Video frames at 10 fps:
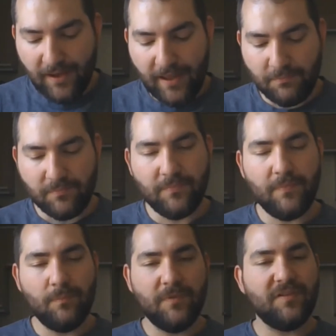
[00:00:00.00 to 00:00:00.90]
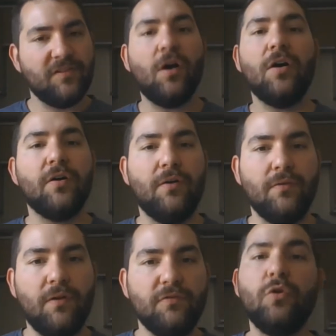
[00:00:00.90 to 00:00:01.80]
In this talk
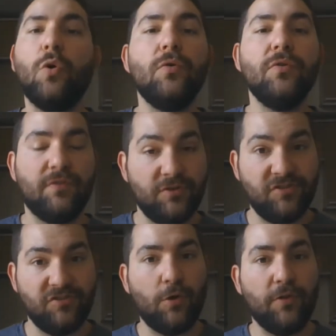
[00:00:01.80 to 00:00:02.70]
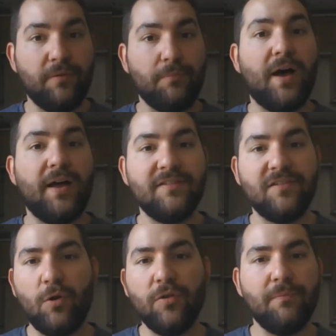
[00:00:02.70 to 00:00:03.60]
of gold versus earthen
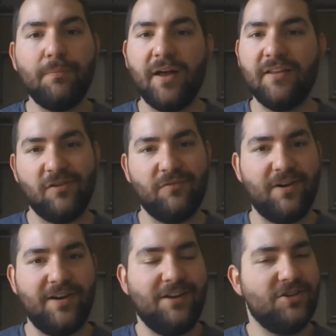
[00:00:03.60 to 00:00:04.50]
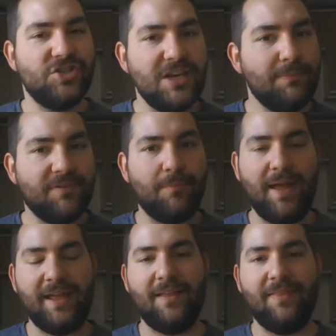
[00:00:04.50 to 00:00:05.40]
pots are very cheap to
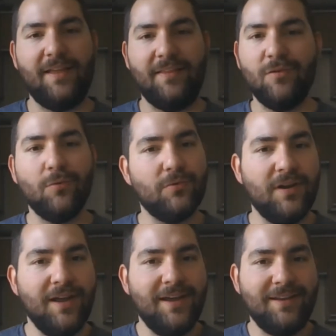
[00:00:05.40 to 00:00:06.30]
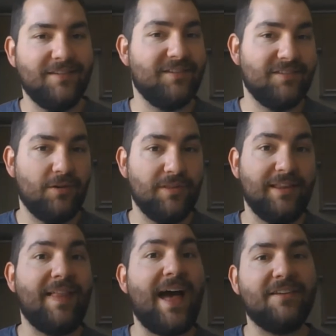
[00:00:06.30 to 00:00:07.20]
make and they don't necessarily
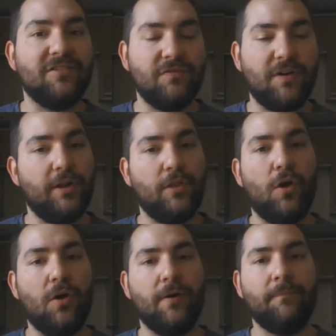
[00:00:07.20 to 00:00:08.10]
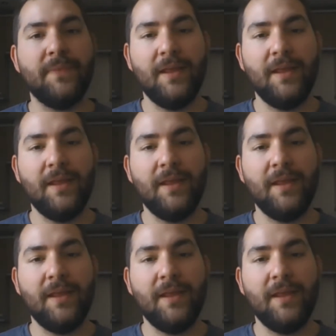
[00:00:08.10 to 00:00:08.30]
last very long.